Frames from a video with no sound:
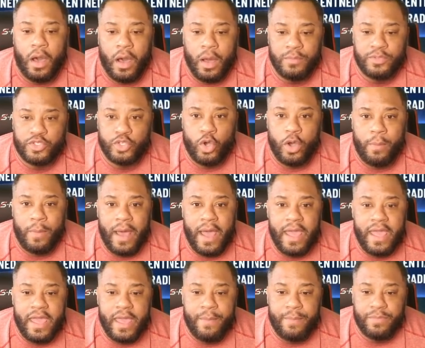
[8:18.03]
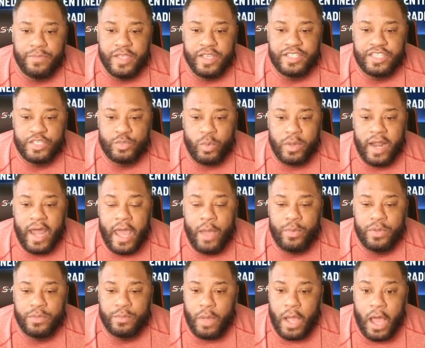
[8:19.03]
So and this is what I
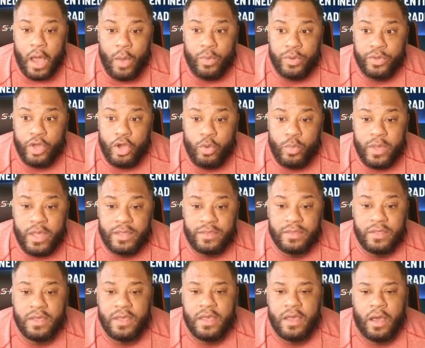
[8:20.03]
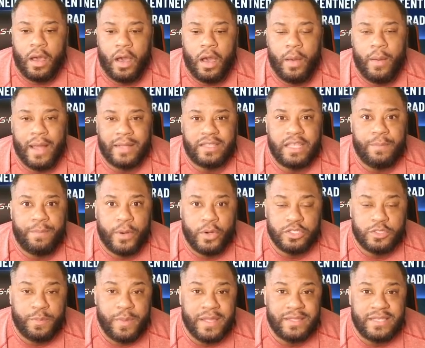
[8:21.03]
would go with. I think
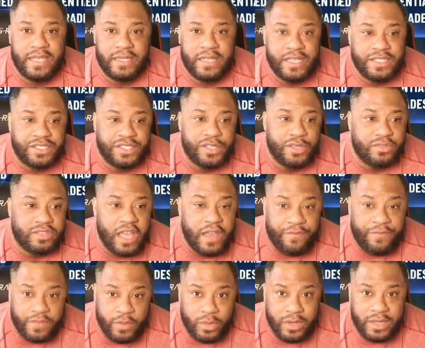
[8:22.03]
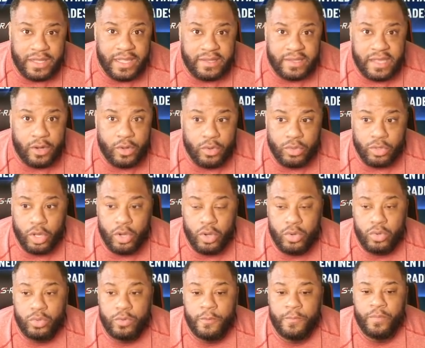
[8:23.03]
post spin technician, you definitely want to get that on
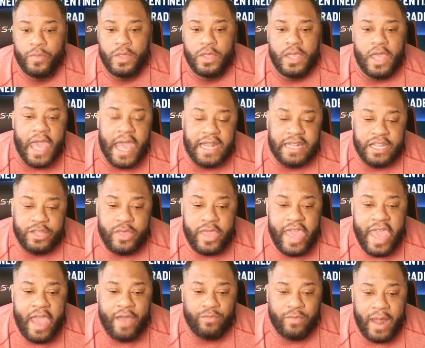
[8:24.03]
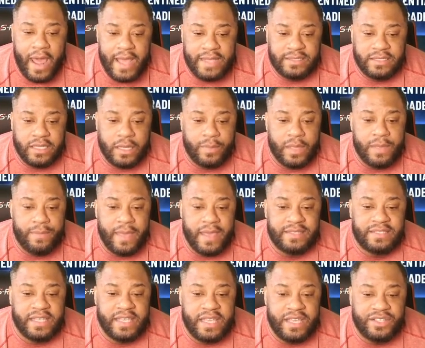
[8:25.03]
gold. And then you have rise up. It
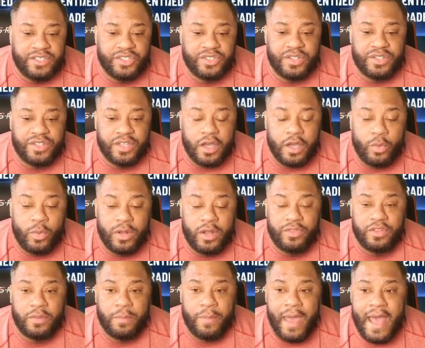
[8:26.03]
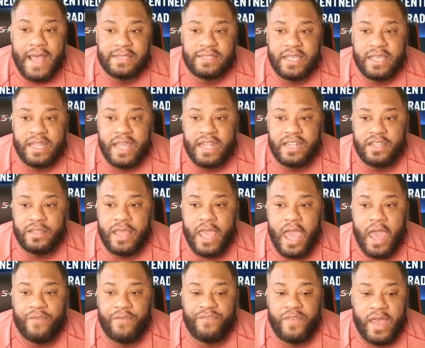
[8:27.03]
makes it easier to dunk when under the basket. And then you
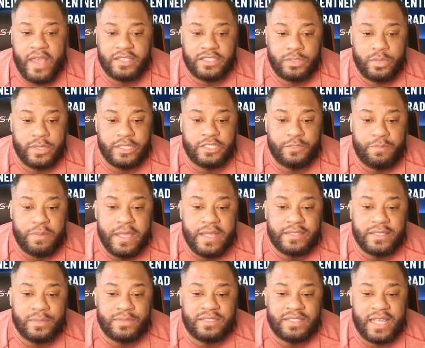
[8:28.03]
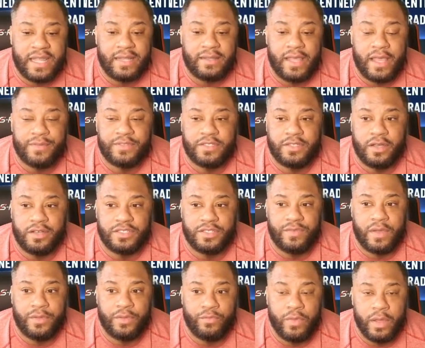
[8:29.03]
have fast twitch, speeds up standing layups, dunks
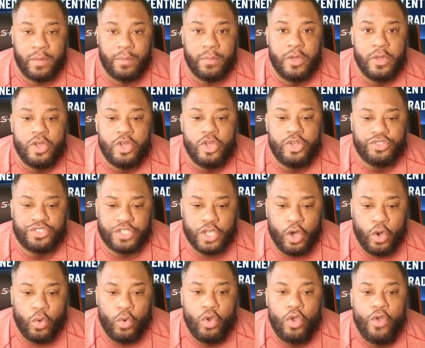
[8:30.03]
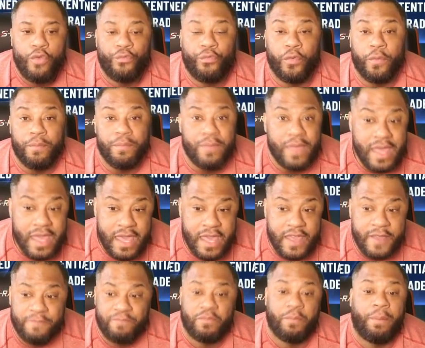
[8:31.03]
around the rim. So for
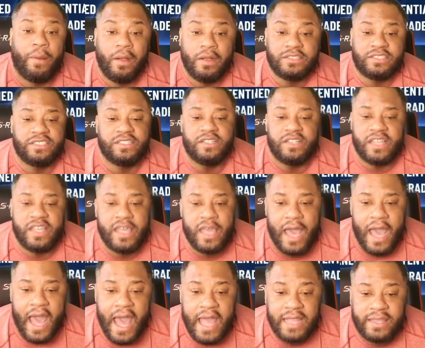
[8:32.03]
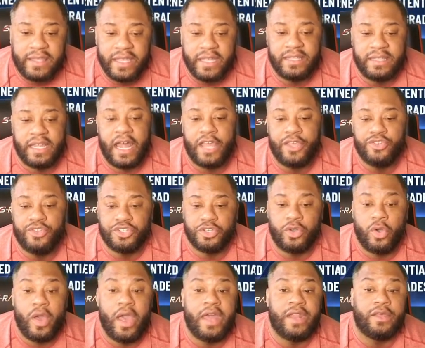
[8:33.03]
me personally, I think that you should
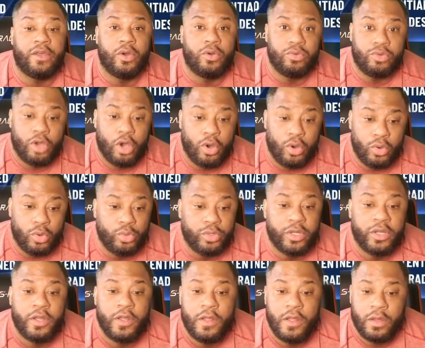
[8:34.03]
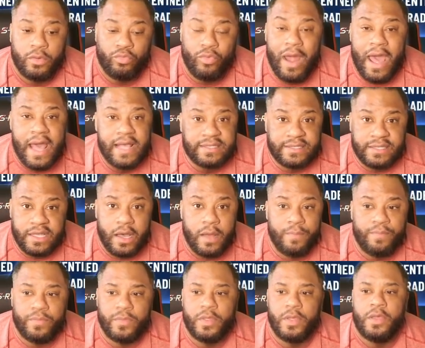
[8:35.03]
go ahead and go gold, rise
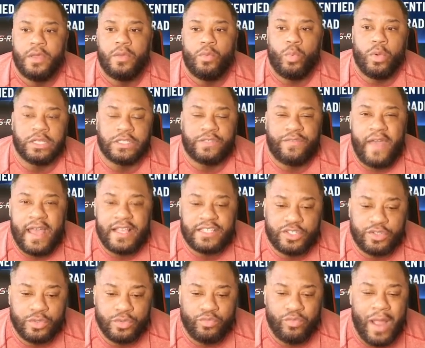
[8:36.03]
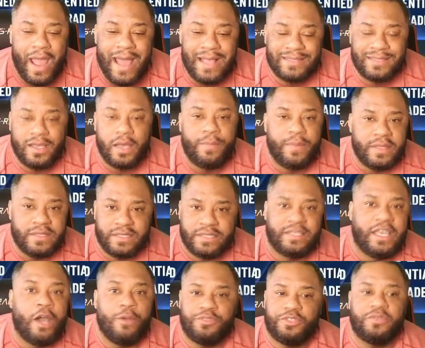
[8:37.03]
up. Whereas fast rise up, it
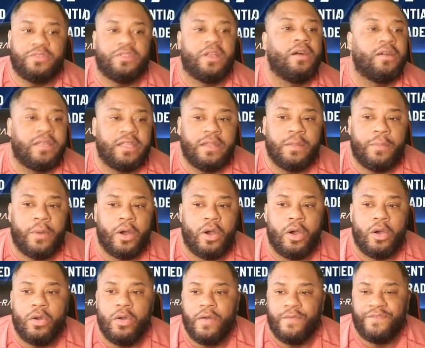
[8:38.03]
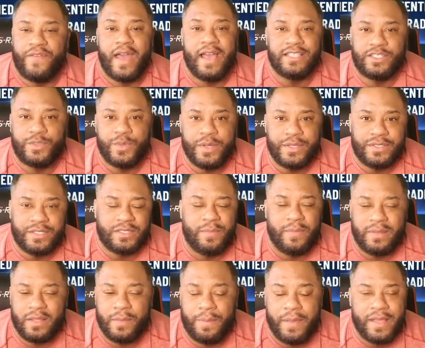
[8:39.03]
just helps you dunking the ball. Fast twitch
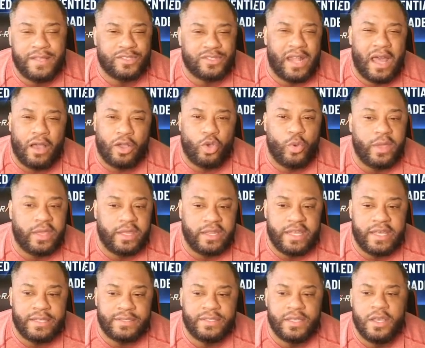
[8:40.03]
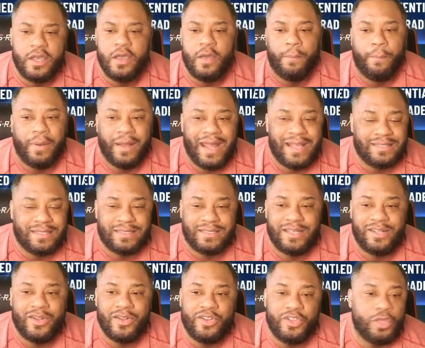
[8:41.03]
depends on how quick it is. But as a
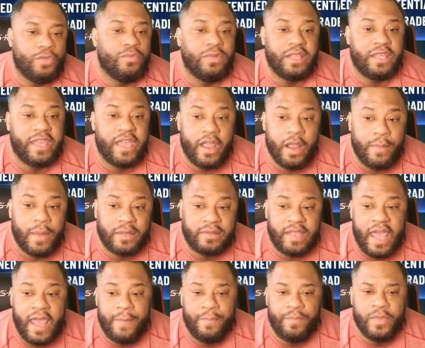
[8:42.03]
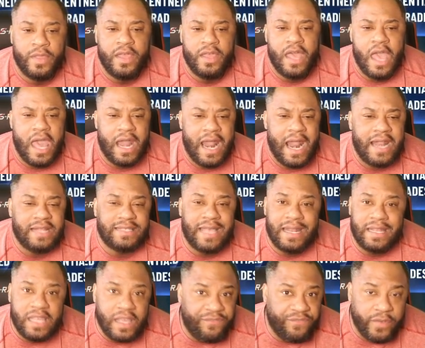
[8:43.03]
center, do you really care about that? And I just like
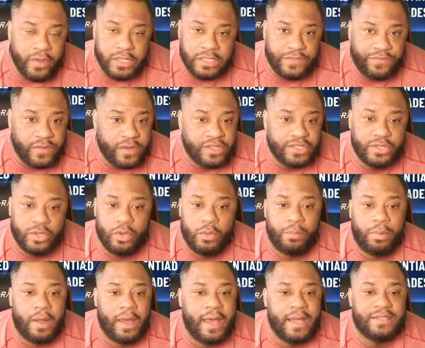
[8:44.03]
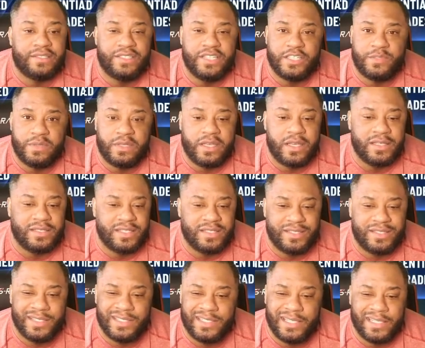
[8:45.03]
to get fearless finisher on bronze just because it
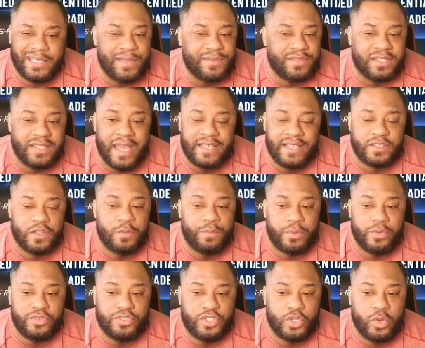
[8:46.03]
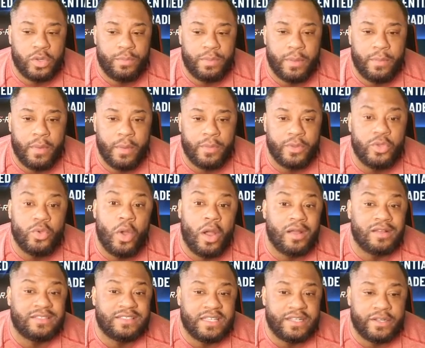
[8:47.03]
just gives a nice little boost to it. But remember, you
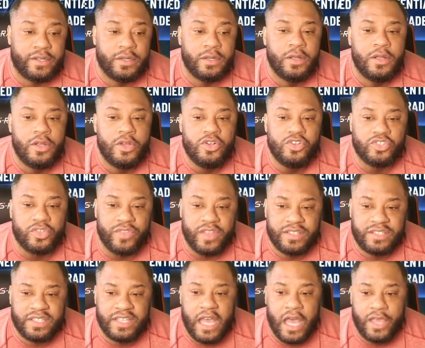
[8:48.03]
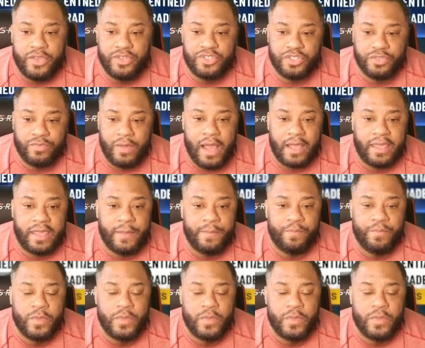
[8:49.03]
are a center, so this is how you should rock it.